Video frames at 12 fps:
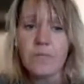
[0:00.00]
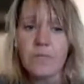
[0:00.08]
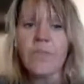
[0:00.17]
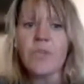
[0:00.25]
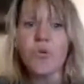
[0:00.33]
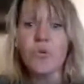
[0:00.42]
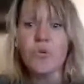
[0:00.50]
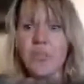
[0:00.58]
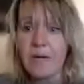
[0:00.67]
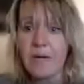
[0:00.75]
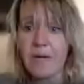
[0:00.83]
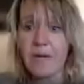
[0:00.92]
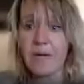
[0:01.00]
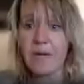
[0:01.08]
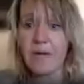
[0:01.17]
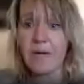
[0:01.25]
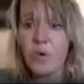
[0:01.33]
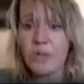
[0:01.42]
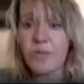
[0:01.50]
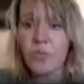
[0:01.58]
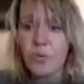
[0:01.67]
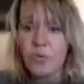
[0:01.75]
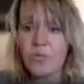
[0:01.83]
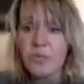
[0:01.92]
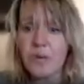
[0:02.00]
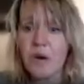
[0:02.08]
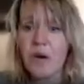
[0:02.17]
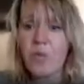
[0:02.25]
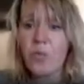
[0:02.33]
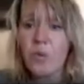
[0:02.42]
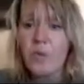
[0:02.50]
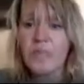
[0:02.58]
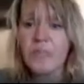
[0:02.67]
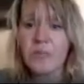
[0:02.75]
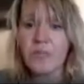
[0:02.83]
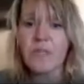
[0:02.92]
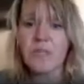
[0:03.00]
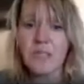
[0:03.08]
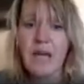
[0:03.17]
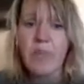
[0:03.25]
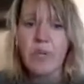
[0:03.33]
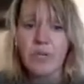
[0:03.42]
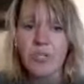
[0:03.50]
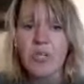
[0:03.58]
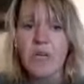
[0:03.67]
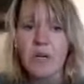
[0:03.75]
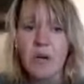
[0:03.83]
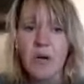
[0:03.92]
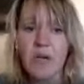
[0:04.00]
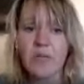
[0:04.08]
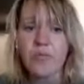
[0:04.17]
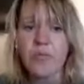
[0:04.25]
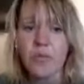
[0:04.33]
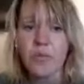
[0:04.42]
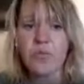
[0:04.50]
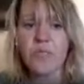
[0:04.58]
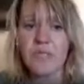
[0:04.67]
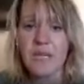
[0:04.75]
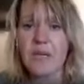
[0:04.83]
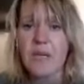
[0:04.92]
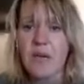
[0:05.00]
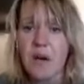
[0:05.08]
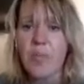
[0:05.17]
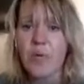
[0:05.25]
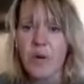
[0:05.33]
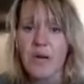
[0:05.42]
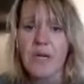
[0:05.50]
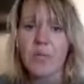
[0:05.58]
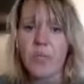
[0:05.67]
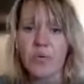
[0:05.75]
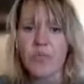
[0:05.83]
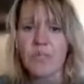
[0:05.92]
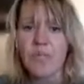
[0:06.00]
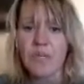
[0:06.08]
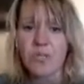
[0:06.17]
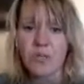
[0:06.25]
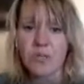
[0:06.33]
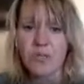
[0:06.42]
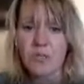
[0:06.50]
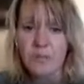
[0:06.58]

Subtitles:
you telling them what the rules are once you've established and gone through those standing operating procedures.